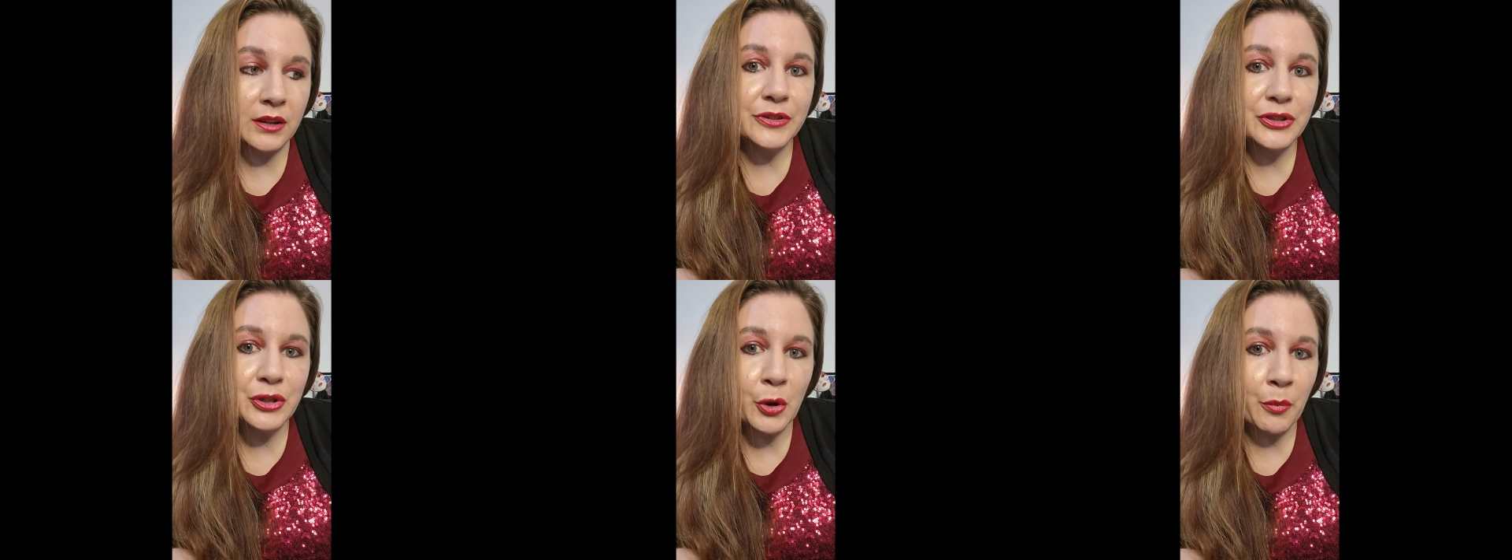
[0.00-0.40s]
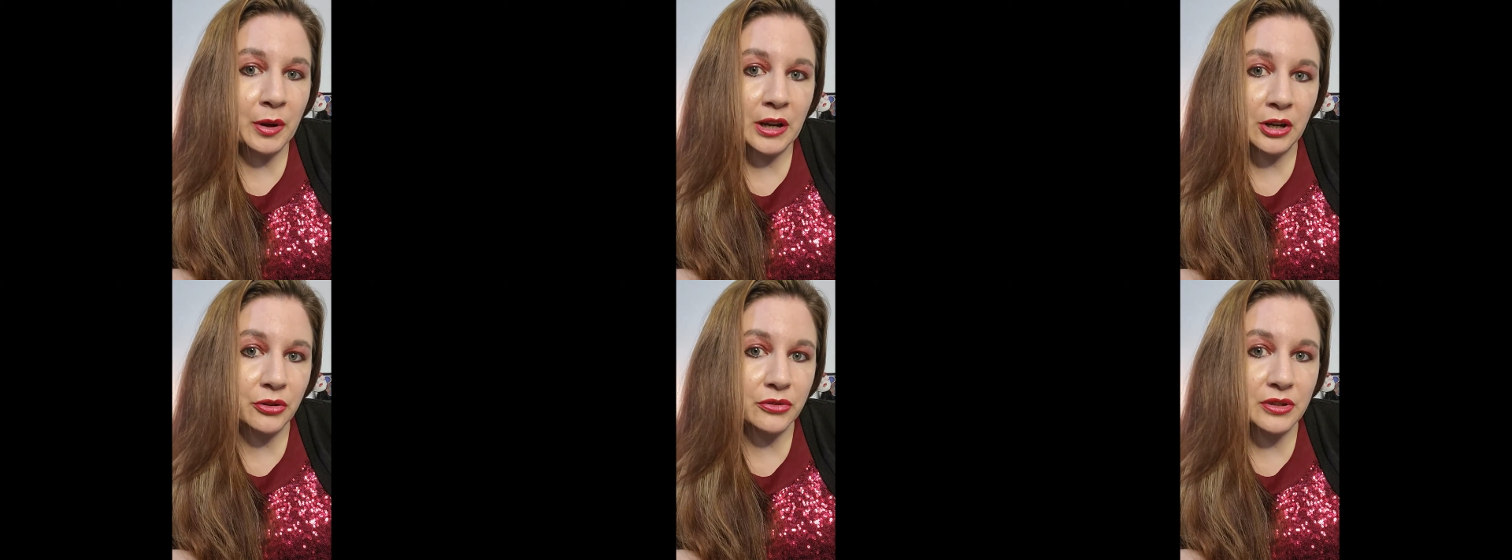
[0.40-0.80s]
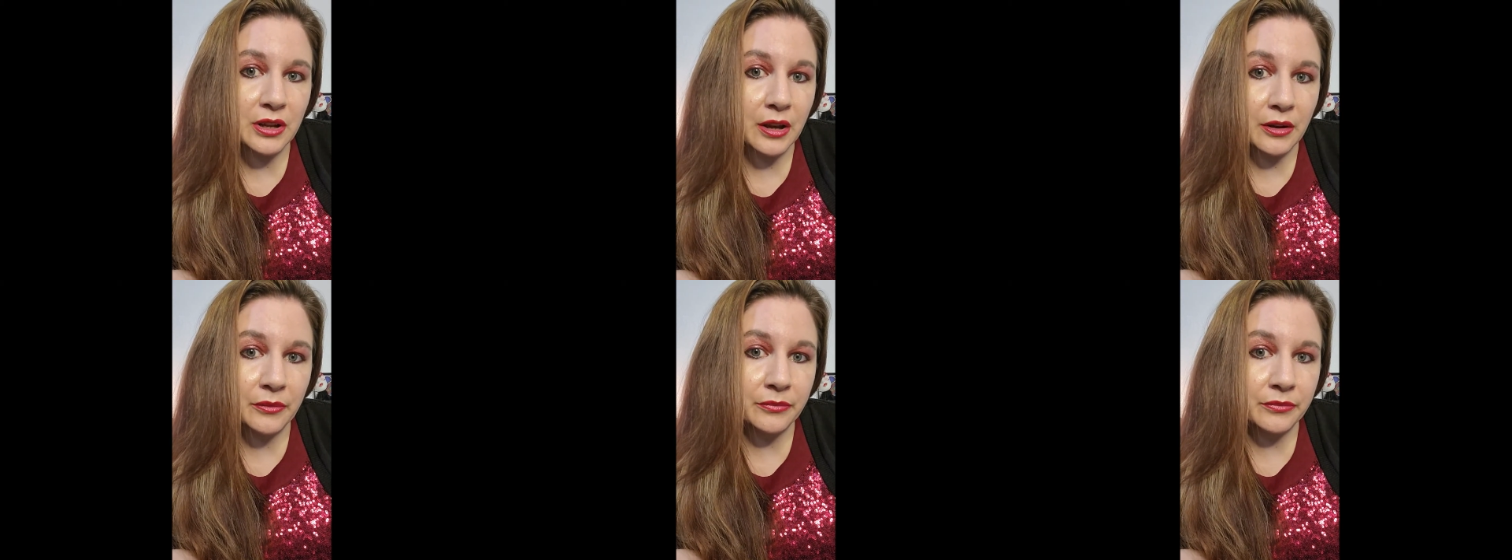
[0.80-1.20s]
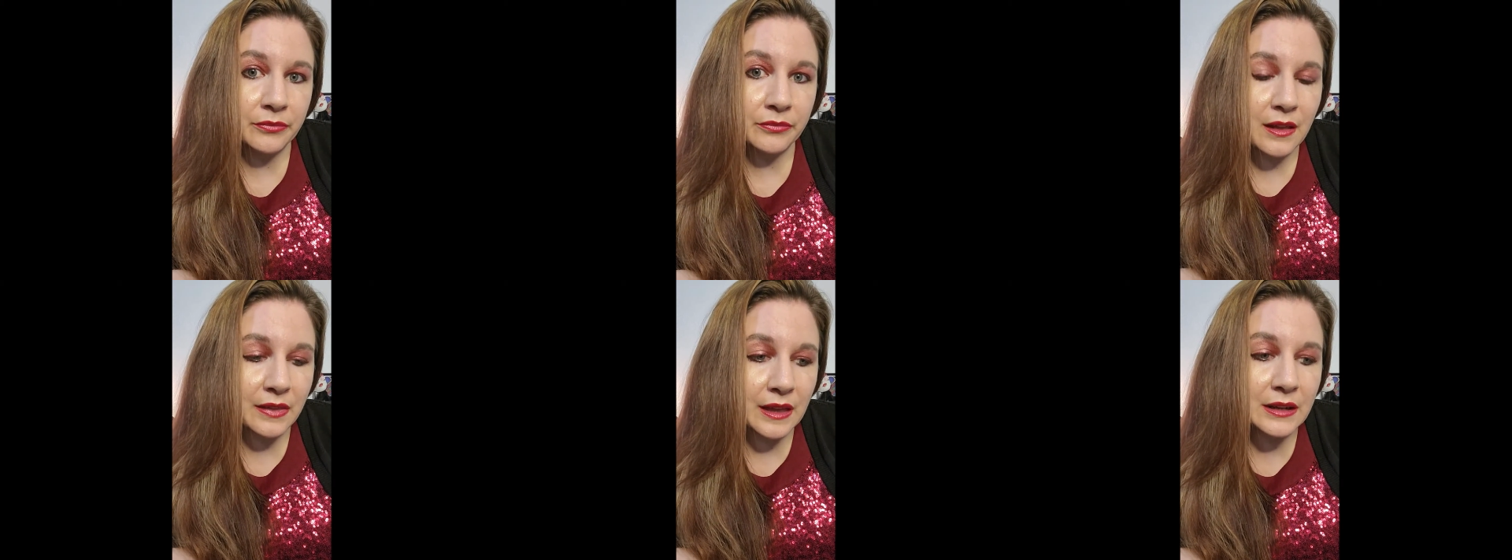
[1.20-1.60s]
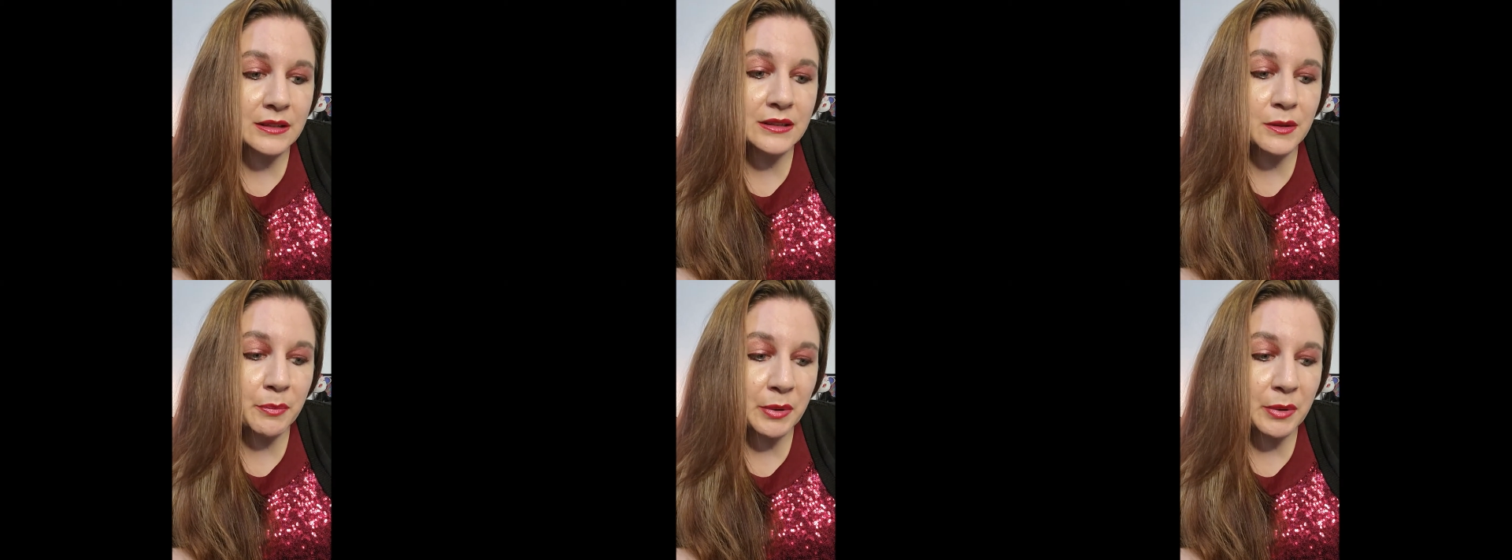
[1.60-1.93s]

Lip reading: so many years ago, and that is the